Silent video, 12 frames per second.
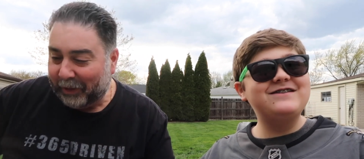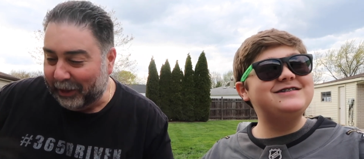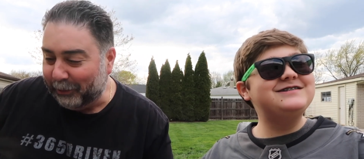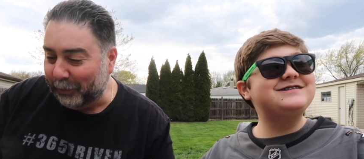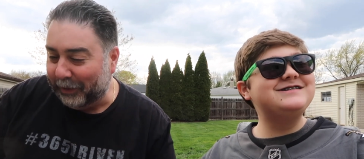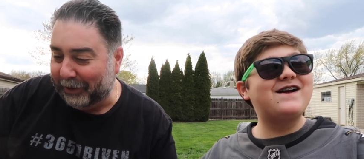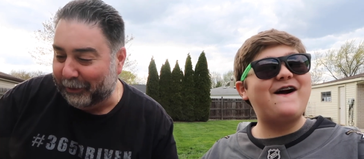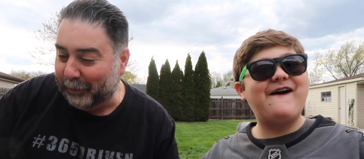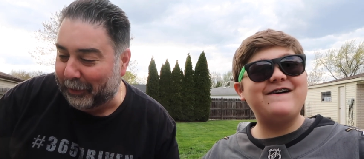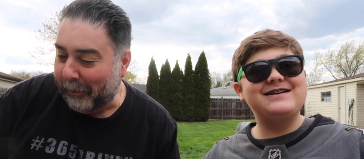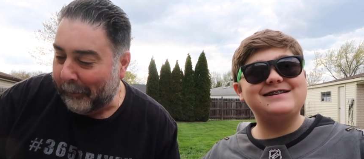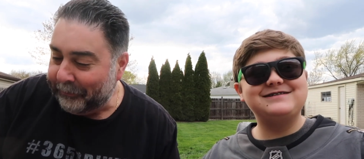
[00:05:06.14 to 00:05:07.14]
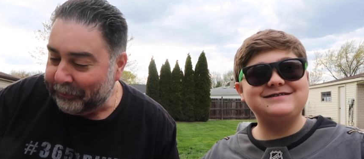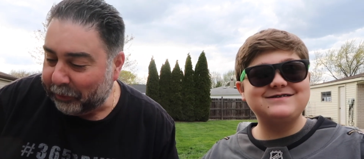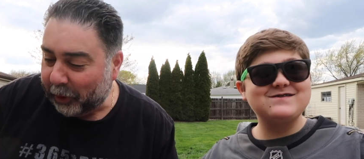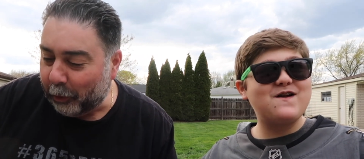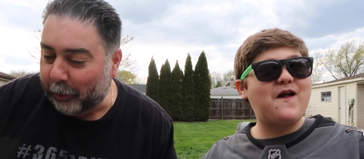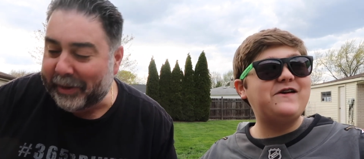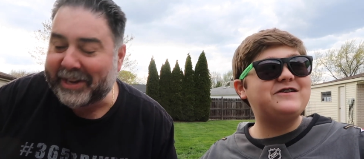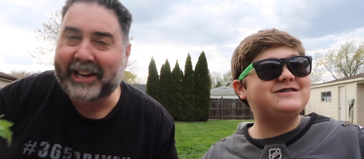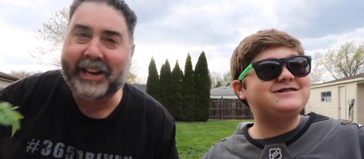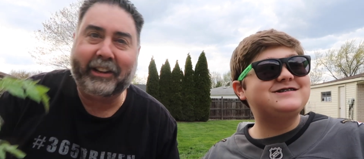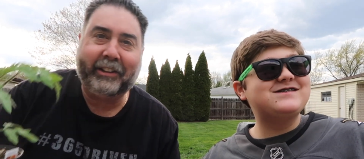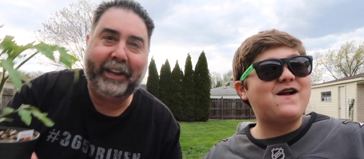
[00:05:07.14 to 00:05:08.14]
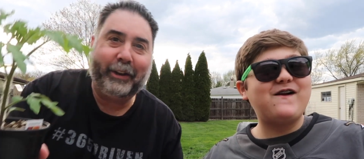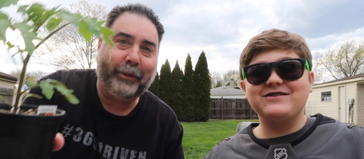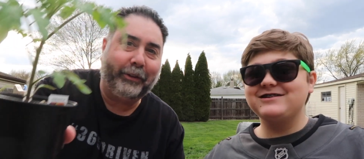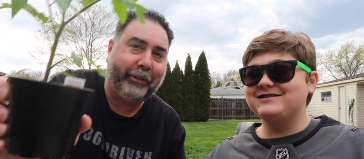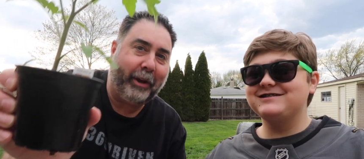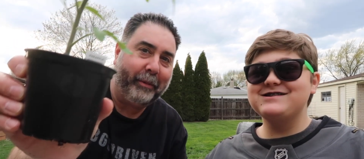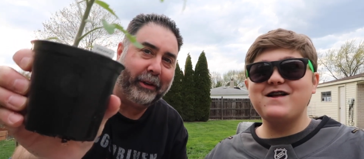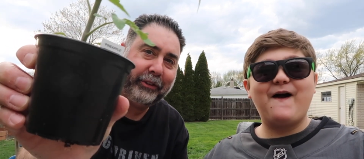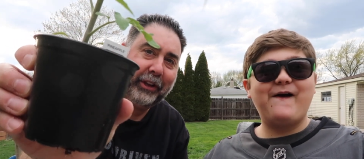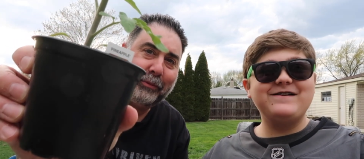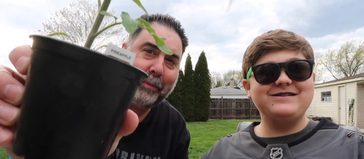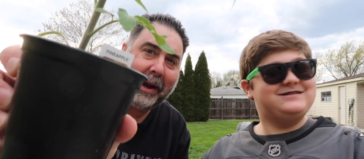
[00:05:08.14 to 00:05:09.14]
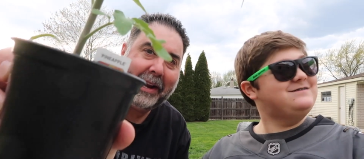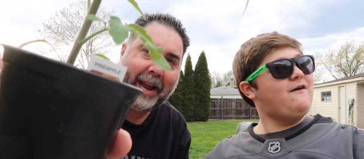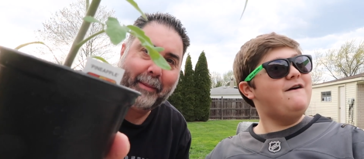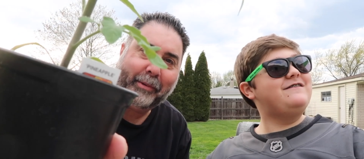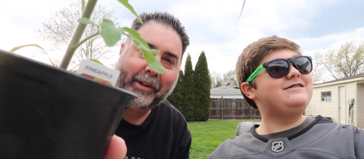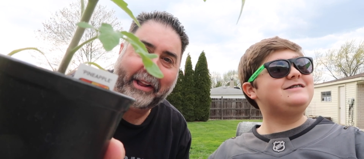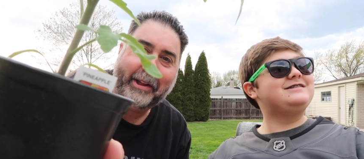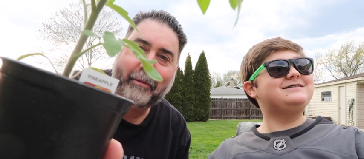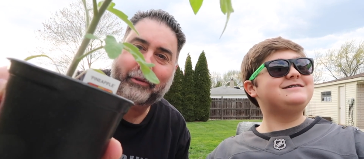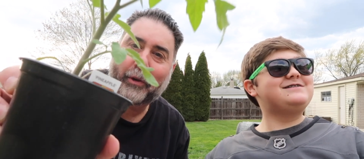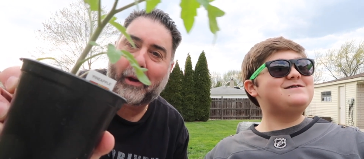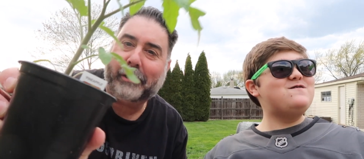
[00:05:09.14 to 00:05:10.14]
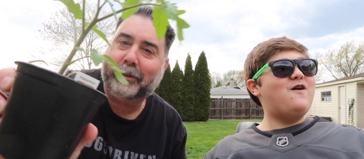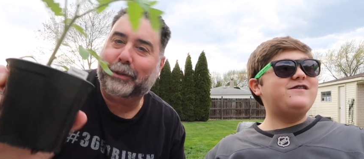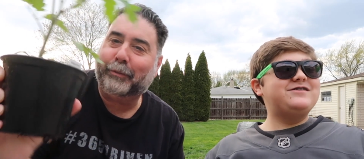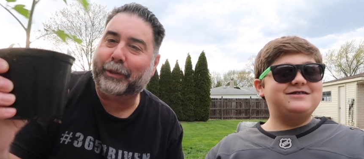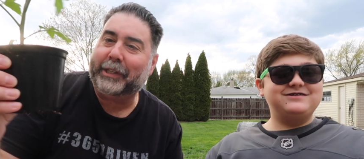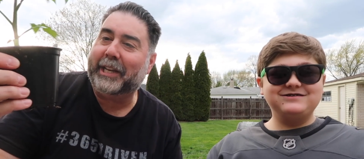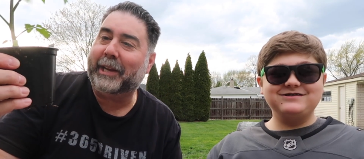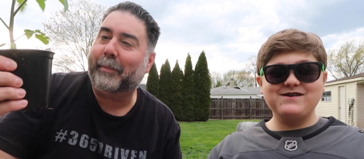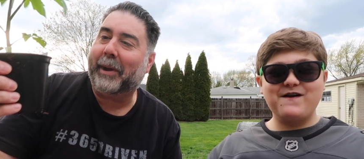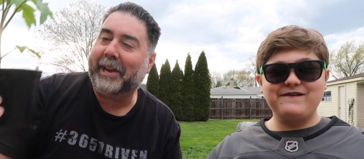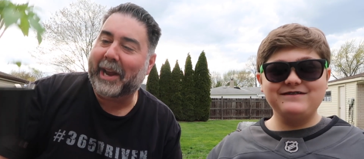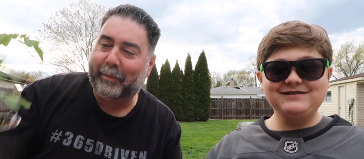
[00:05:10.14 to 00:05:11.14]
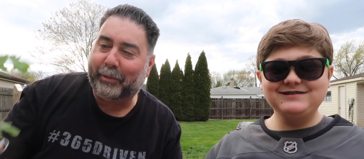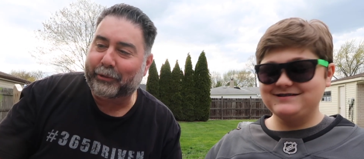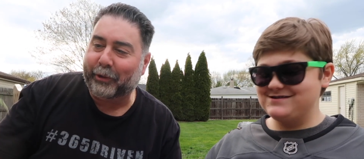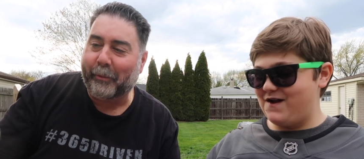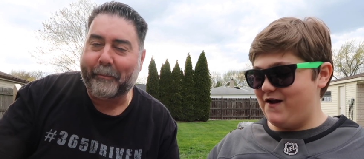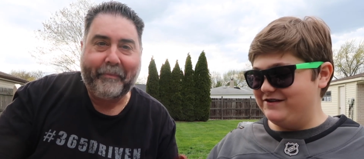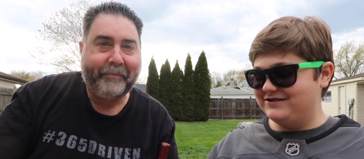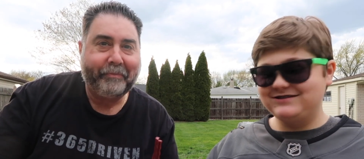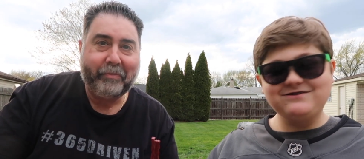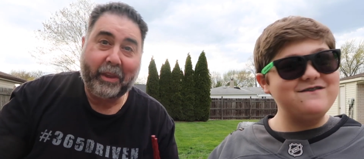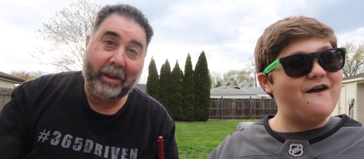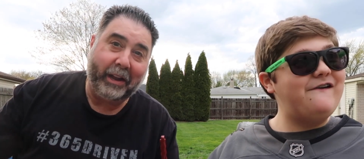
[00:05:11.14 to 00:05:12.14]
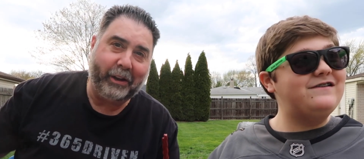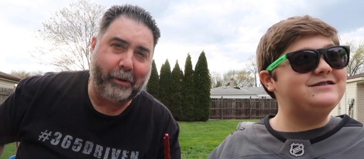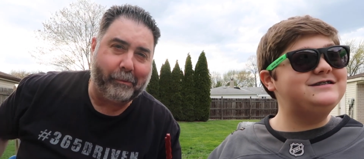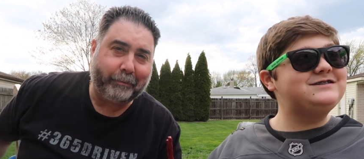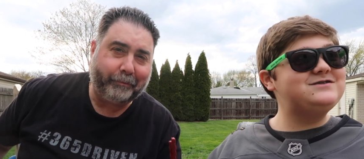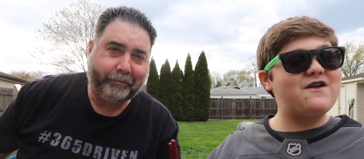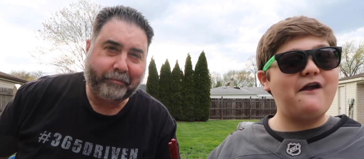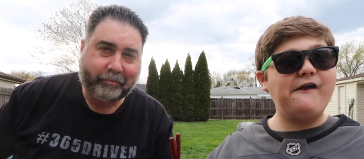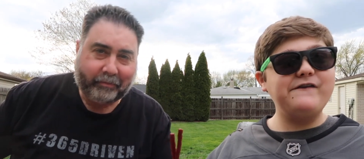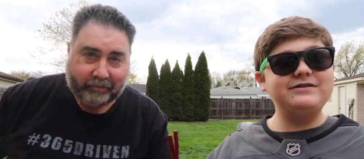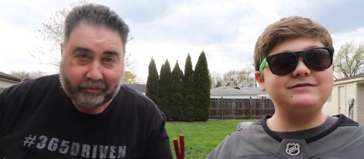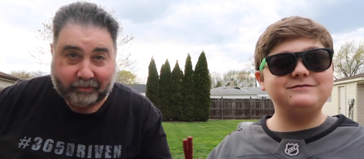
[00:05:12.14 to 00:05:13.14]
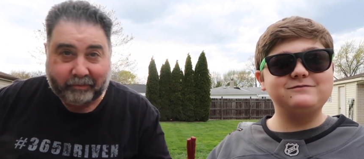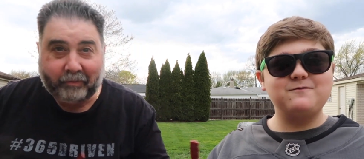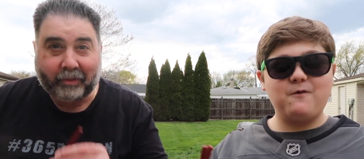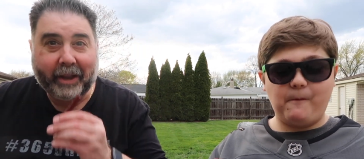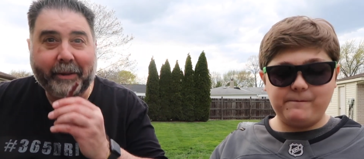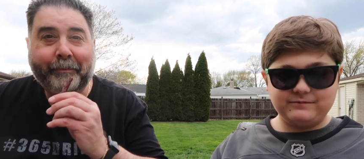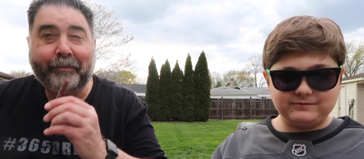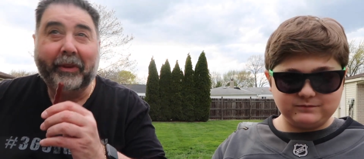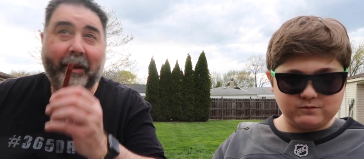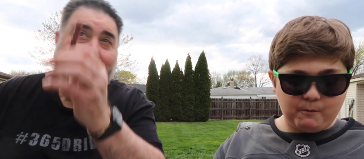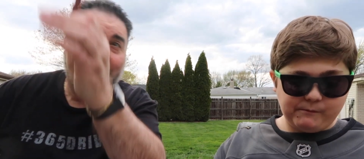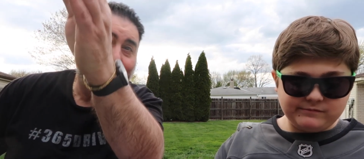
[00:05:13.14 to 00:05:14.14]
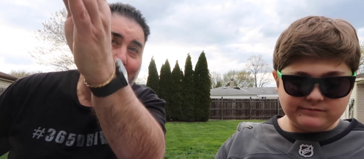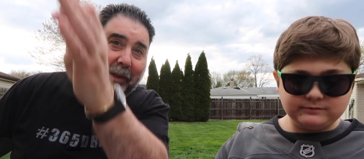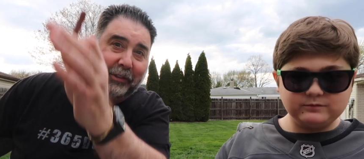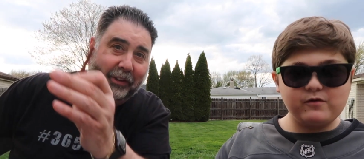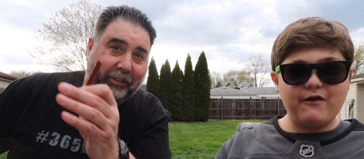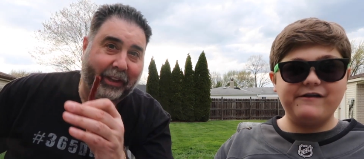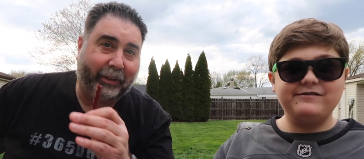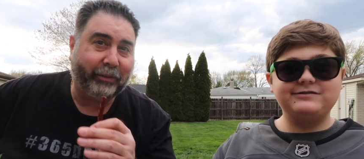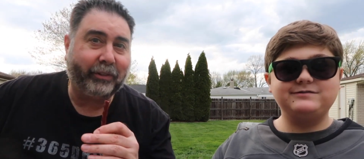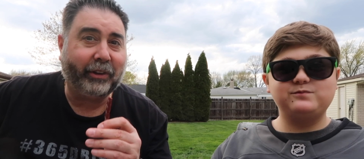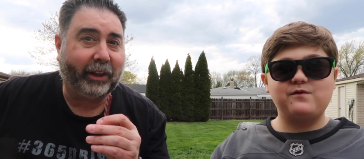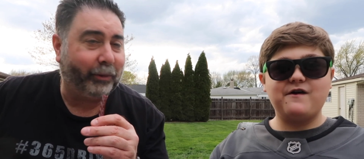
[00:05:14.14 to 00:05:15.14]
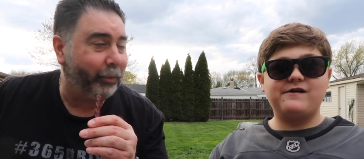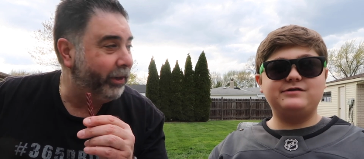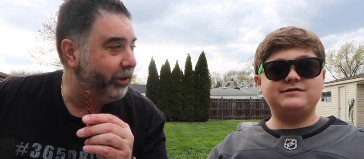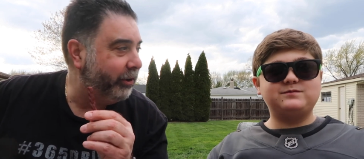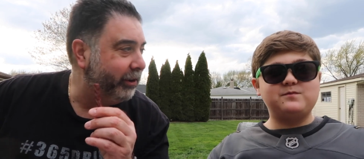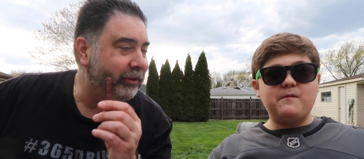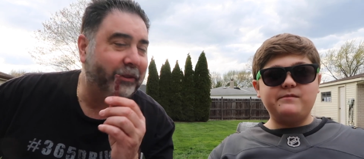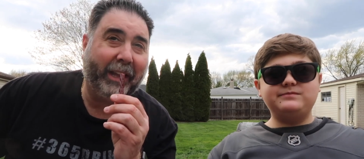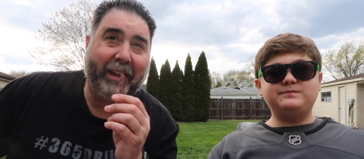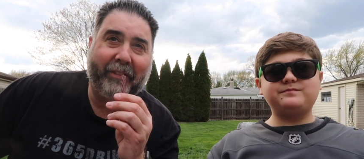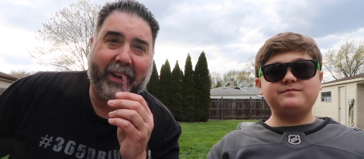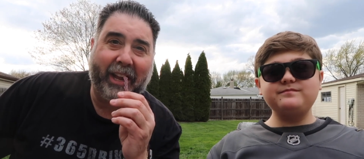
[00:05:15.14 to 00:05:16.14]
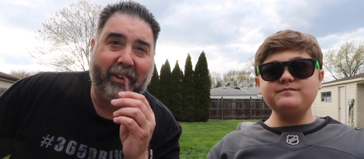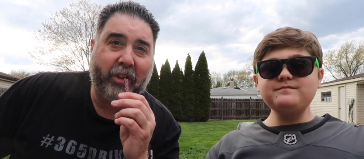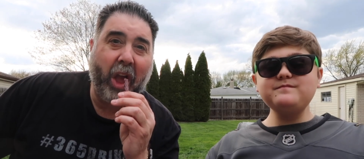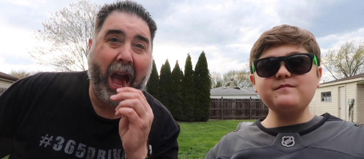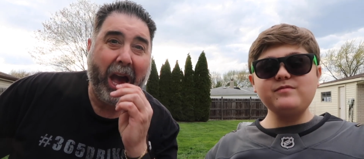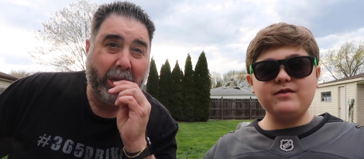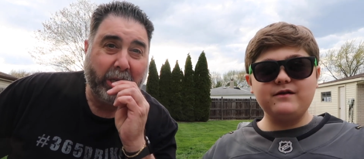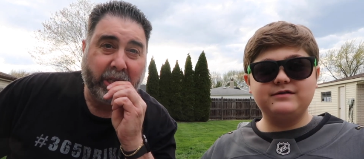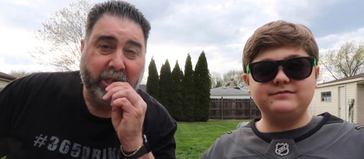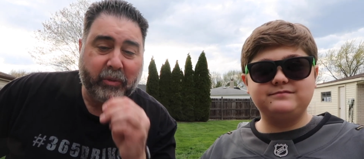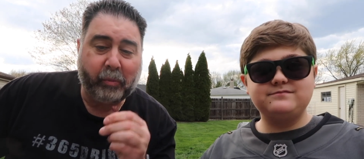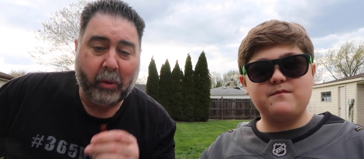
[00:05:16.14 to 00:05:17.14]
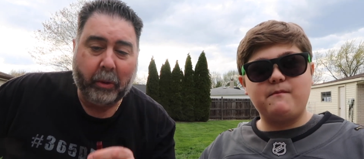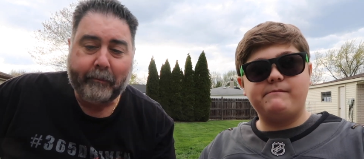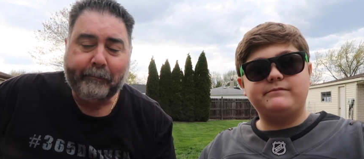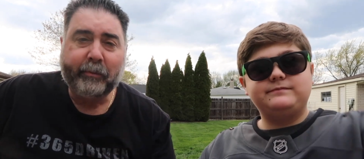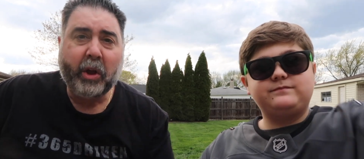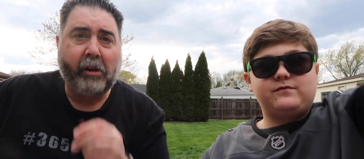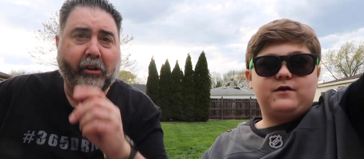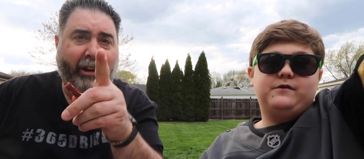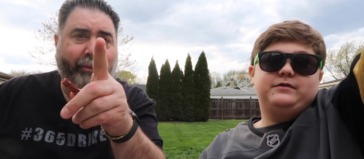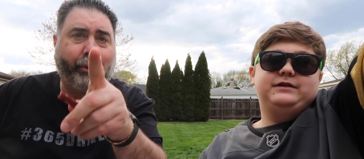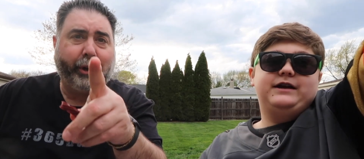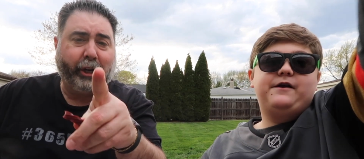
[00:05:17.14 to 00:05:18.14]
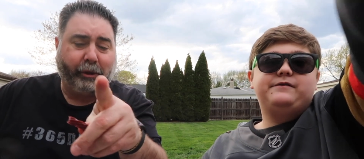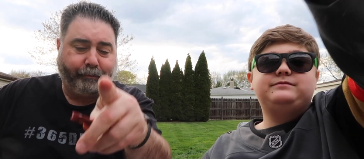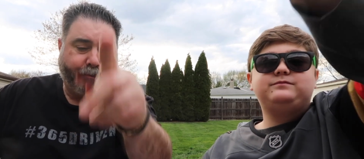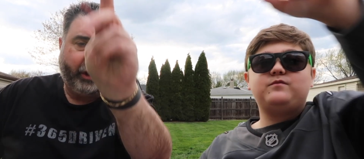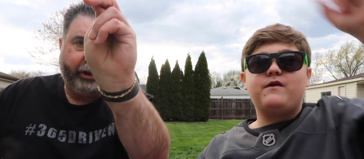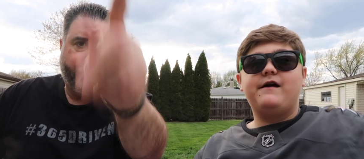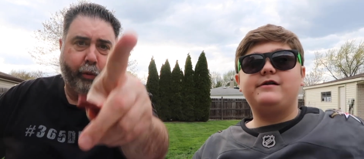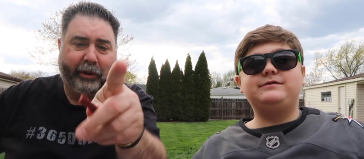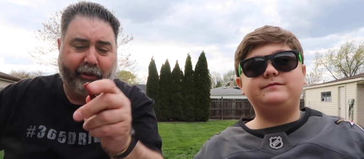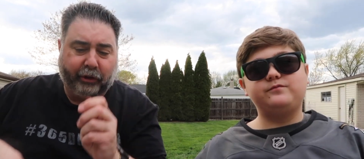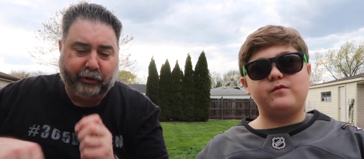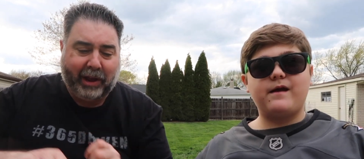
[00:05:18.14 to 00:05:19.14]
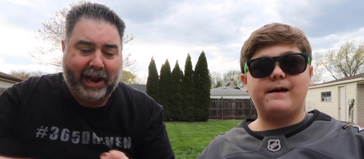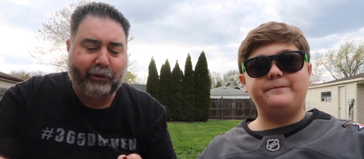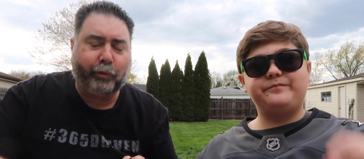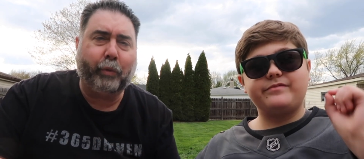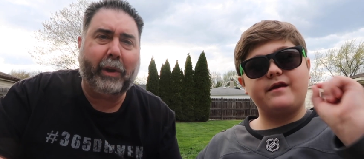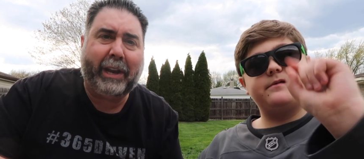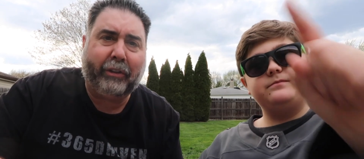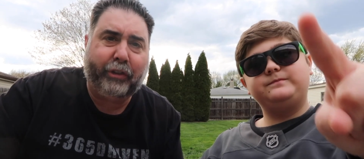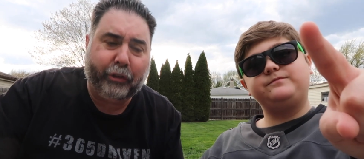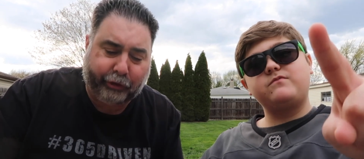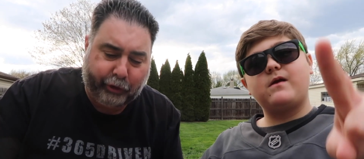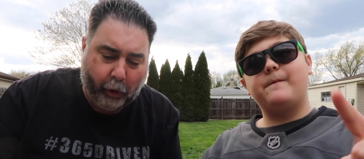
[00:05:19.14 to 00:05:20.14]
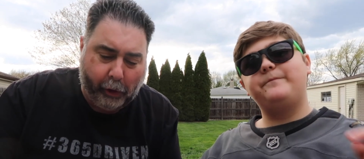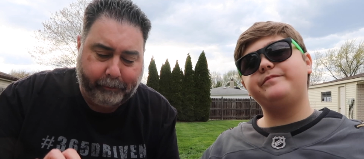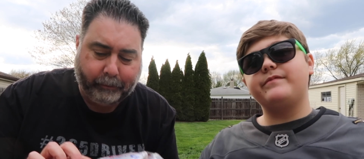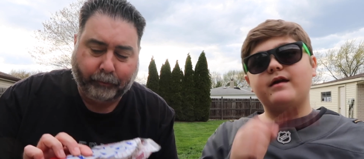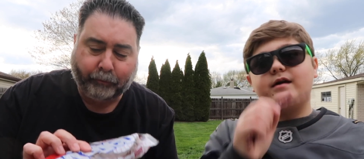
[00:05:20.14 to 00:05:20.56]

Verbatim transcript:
Speaker 1: this one, this one we'll be eating later this summer. It says pineapple on it, so I don't know if we're eating pineapples or I don't know. Mommy's watching us outside the window and laughing at us. 7.0 Twizzlers, guys, run out to your store